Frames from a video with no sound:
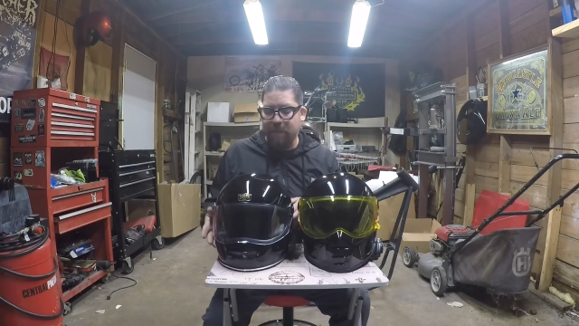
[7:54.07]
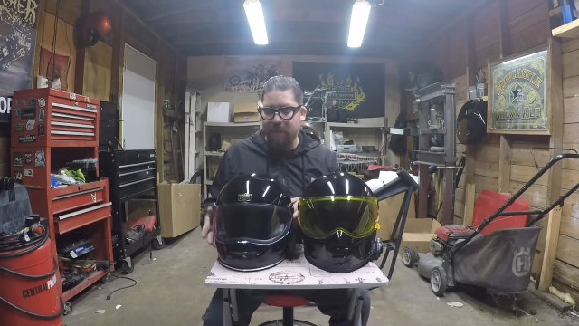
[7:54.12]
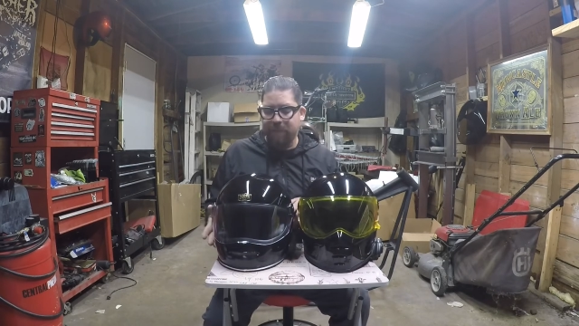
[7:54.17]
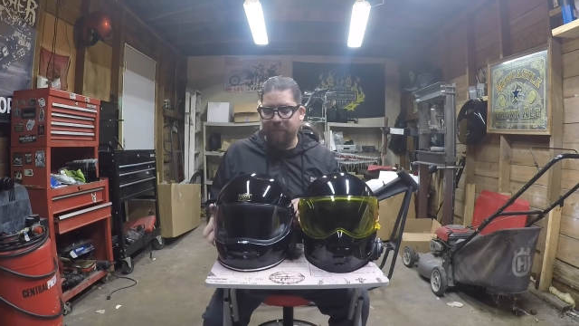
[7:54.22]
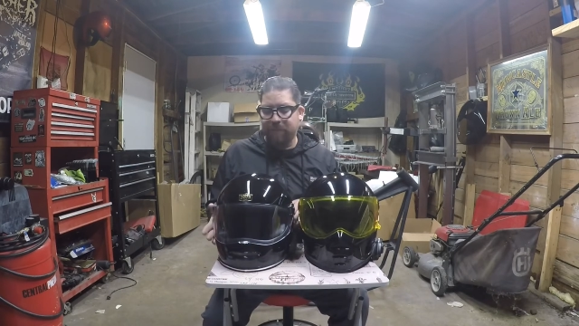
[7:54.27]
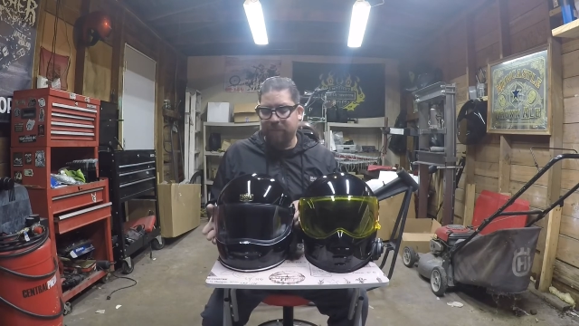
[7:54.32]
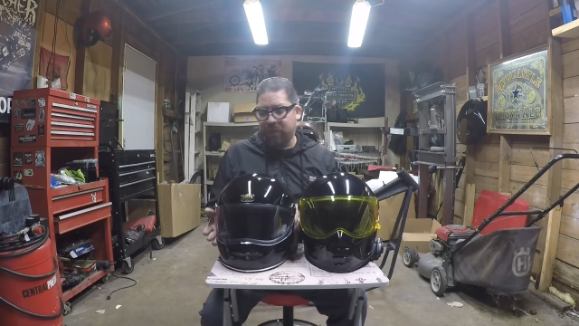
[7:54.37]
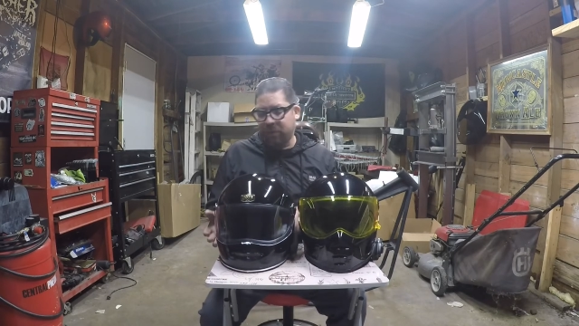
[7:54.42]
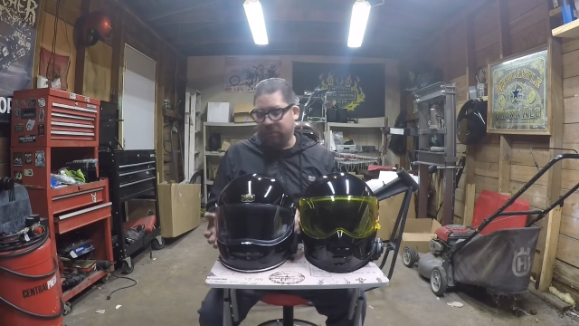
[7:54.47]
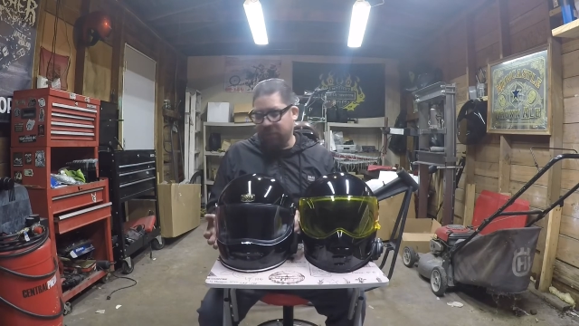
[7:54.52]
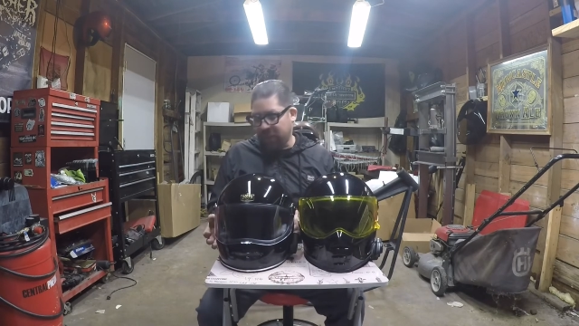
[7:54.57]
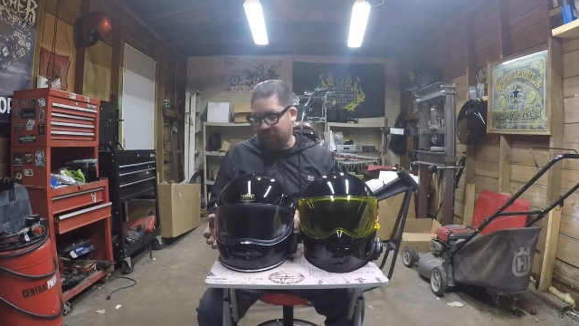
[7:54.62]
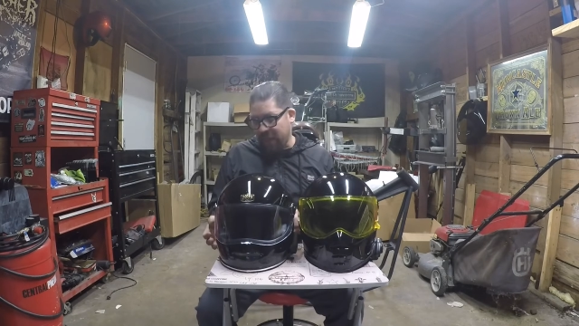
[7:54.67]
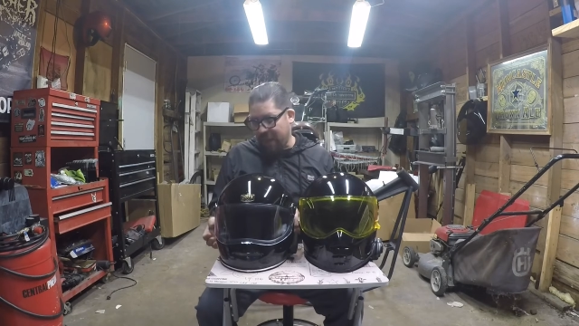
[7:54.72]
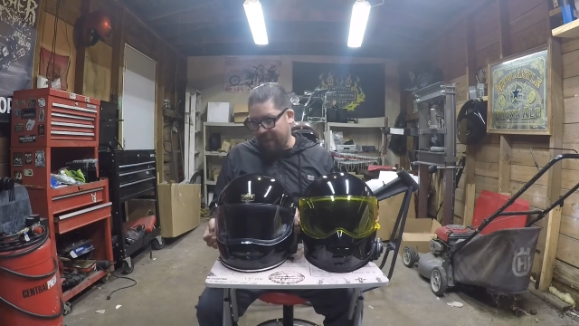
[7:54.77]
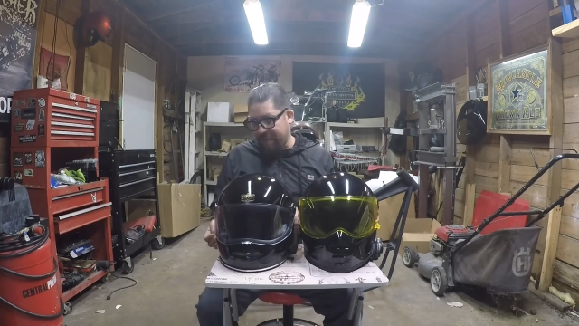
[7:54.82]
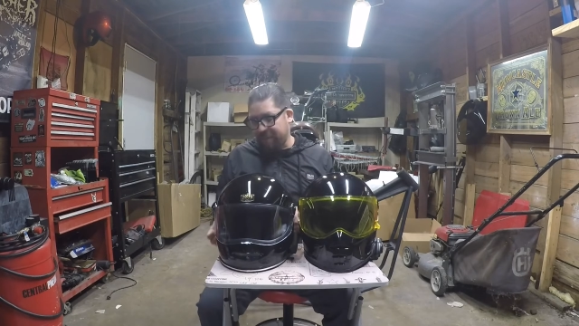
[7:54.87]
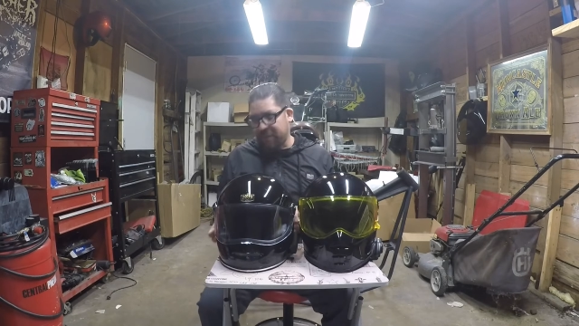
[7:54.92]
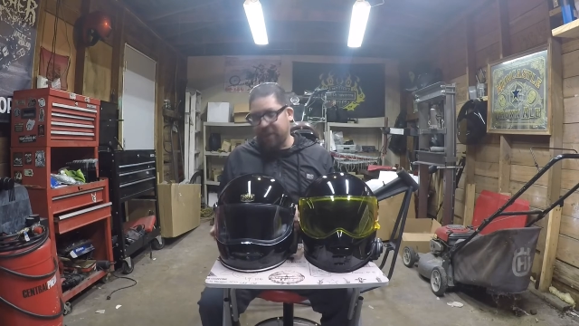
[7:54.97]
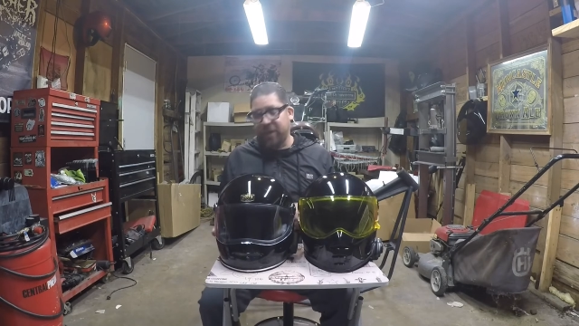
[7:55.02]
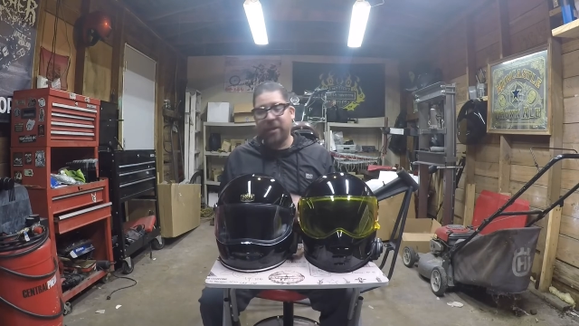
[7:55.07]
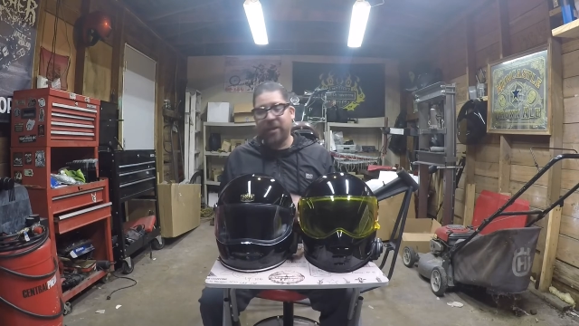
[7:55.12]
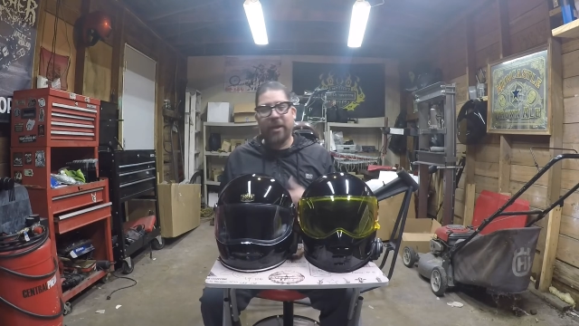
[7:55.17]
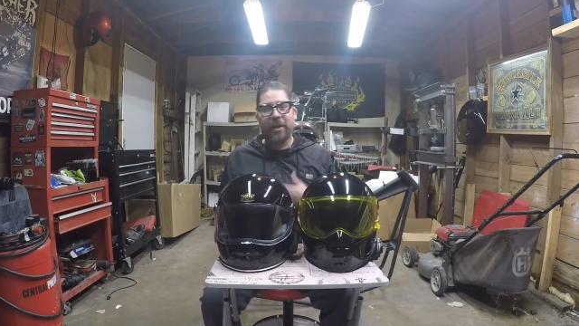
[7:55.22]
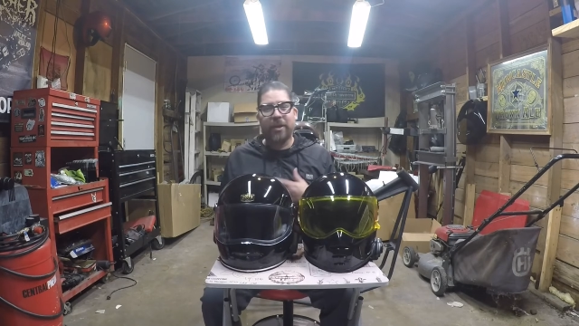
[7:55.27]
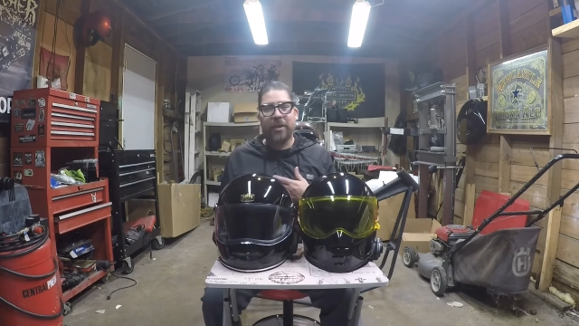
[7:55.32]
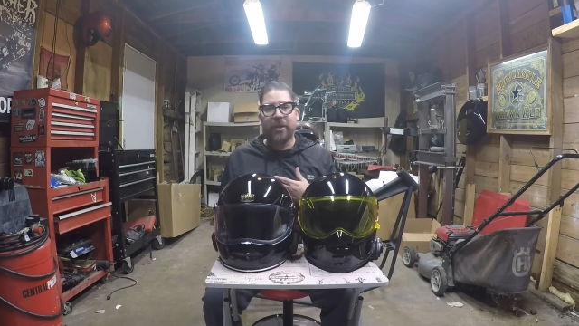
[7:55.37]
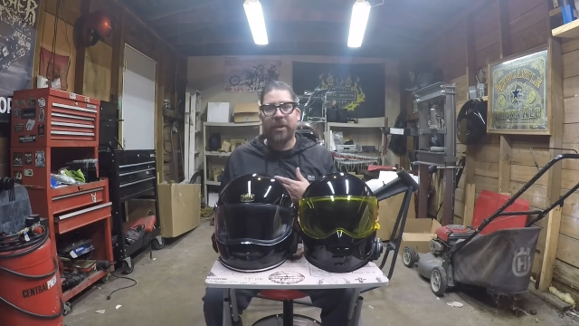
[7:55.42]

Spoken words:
Maybe I could